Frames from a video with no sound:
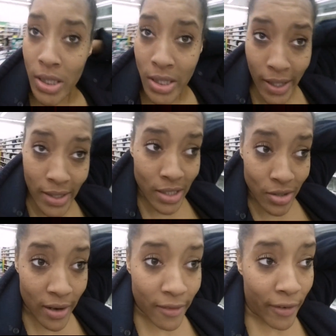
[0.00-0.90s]
one of these
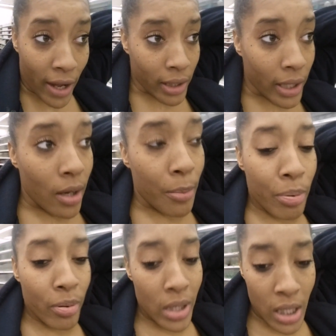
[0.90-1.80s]
days and try to find
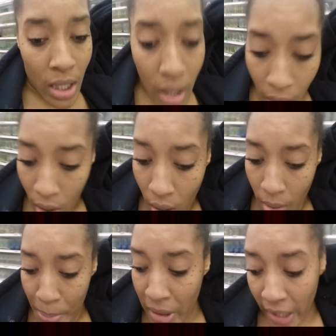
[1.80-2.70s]
like a pretty
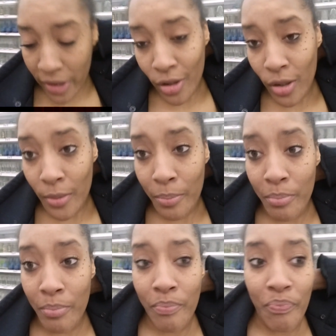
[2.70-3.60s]

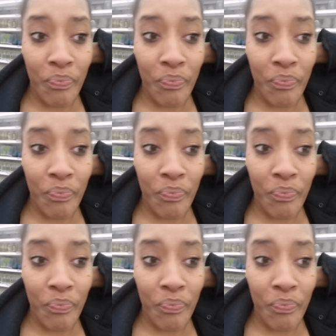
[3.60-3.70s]
planner